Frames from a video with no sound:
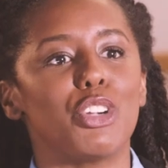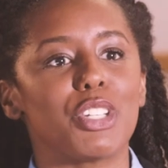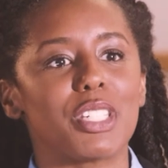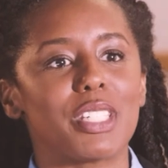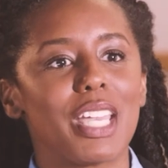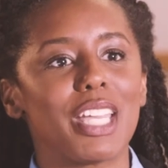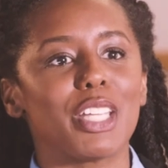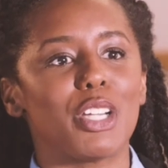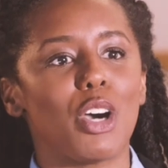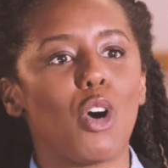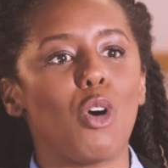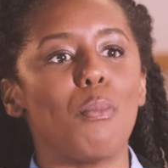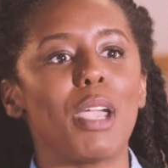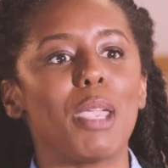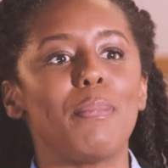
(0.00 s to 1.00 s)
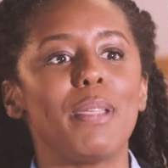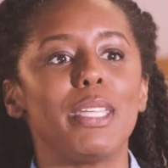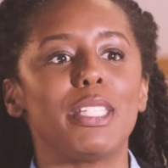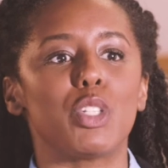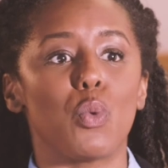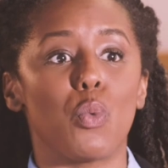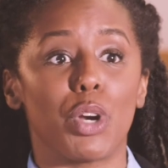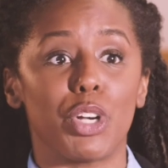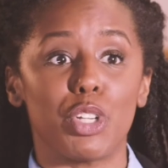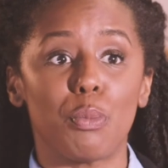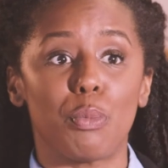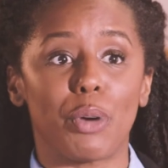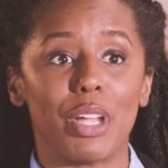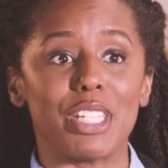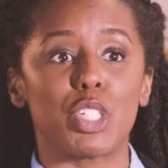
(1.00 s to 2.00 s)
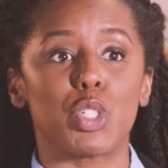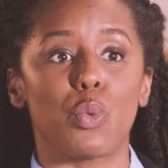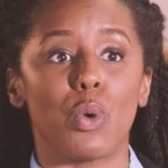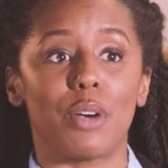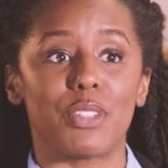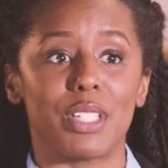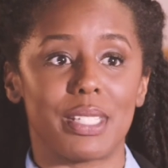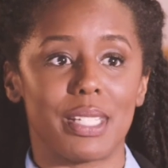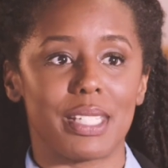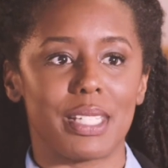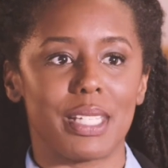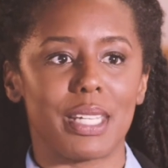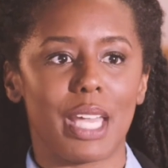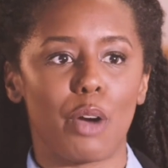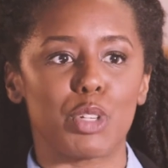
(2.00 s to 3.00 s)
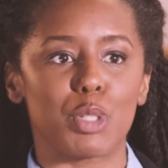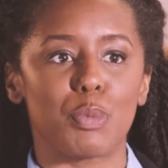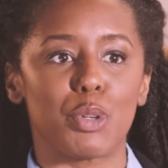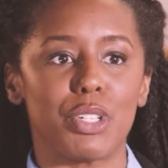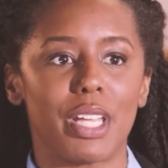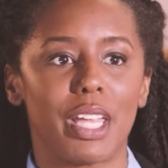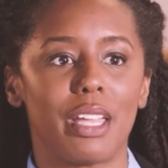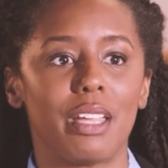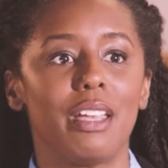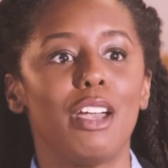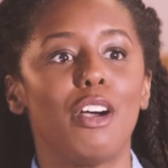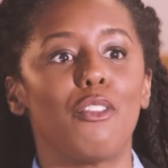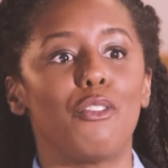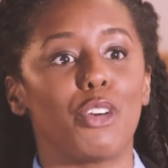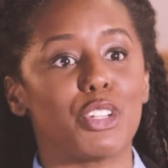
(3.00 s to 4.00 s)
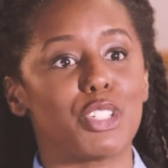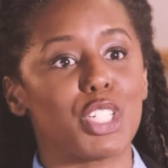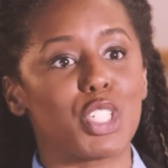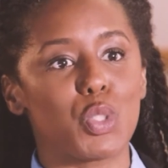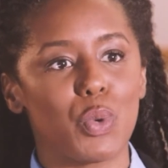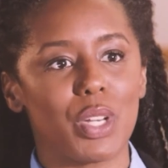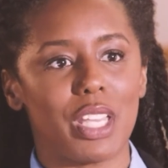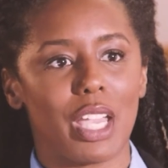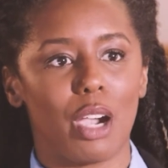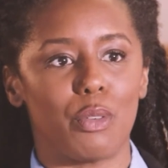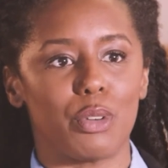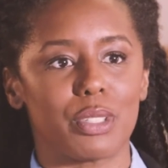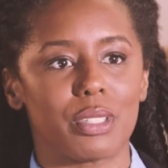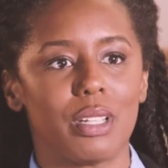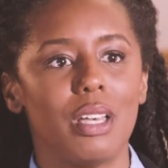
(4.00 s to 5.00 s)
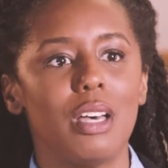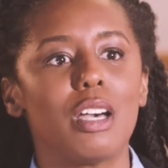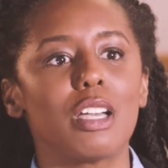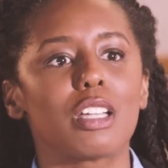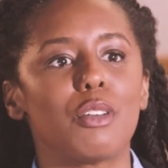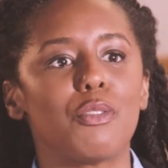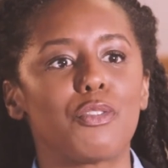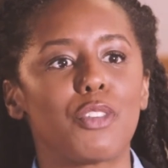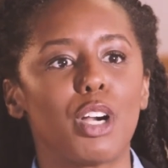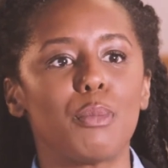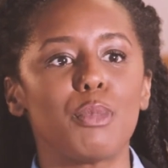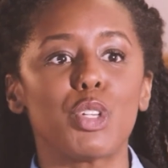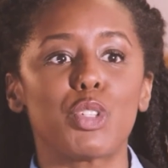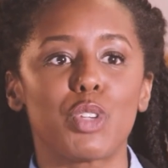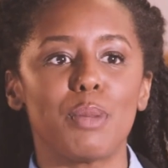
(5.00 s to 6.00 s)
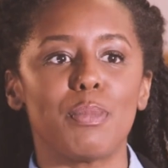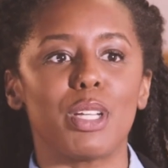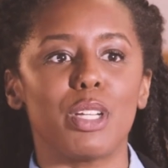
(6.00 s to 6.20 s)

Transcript: set goal may be to wear your brace 12 to 16 hours per day versus 20 hours. Confirm your treatment